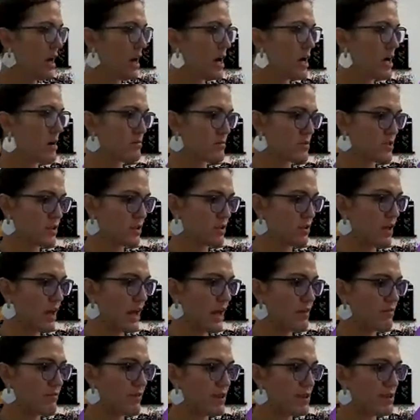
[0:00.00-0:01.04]
So you'll
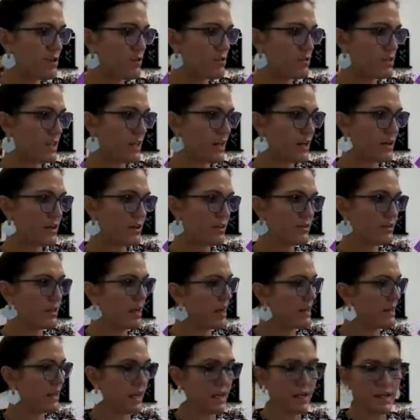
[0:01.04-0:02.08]
have the newsletters
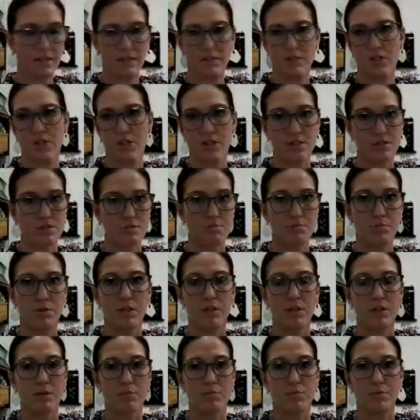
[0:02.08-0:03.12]
and like it just
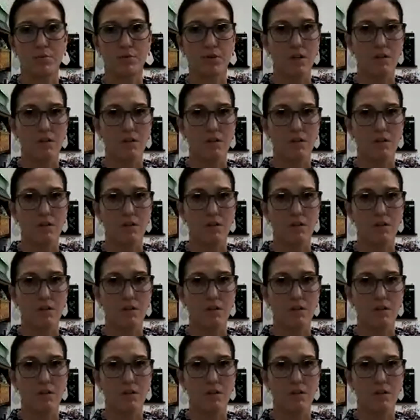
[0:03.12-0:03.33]
put the